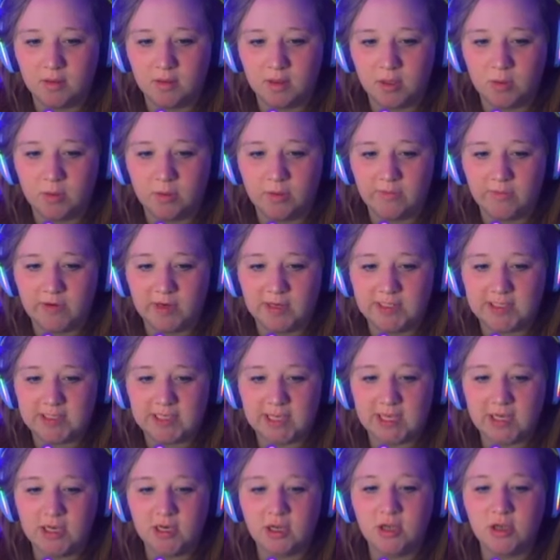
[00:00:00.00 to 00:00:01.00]
Oh, we're very
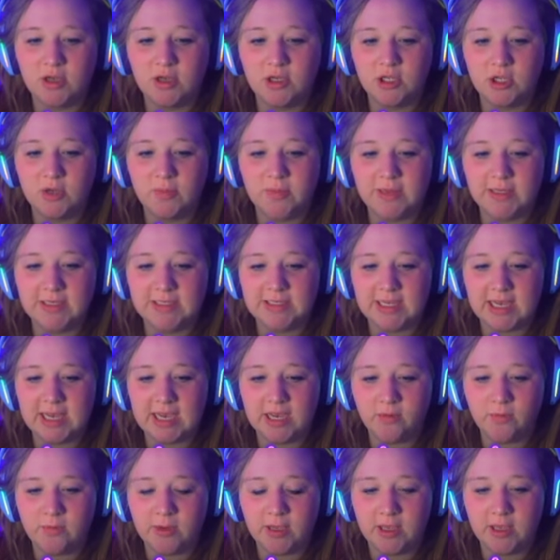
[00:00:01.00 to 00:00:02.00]
sad. No, don't be
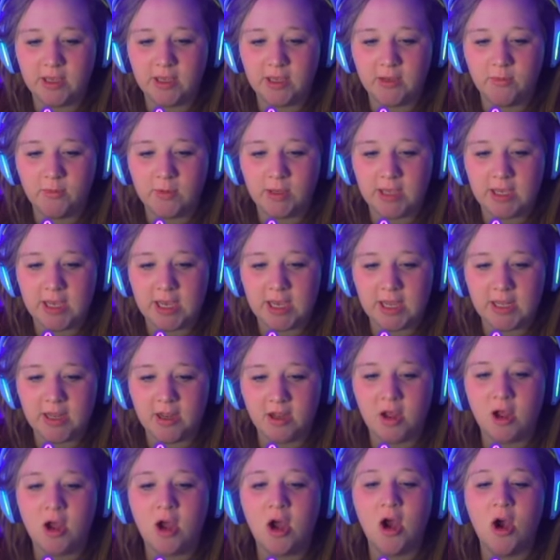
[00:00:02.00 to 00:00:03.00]
sad. We we got...
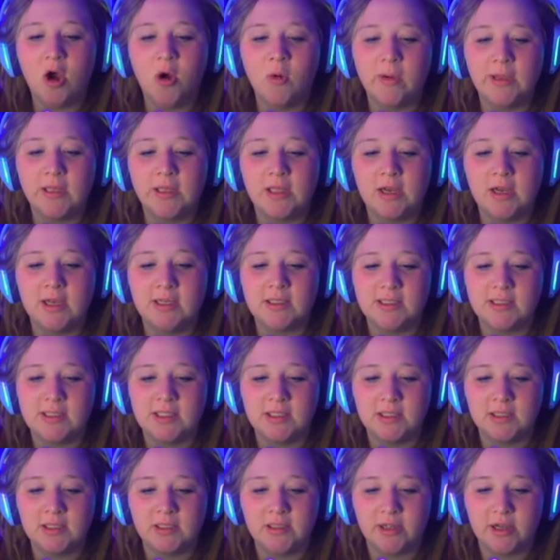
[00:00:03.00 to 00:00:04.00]
Oh, we lost the
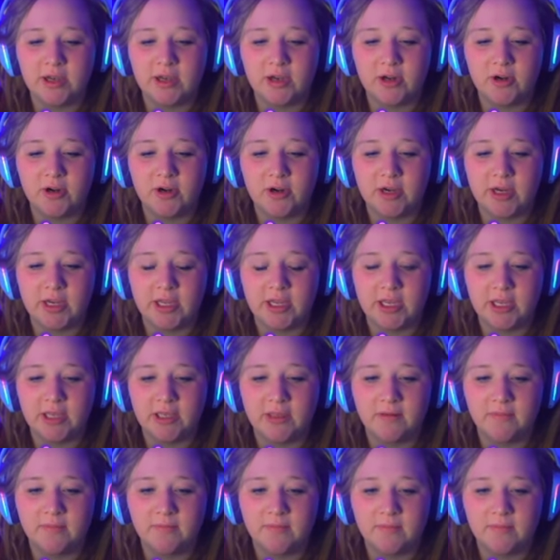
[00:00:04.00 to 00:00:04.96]
lottery.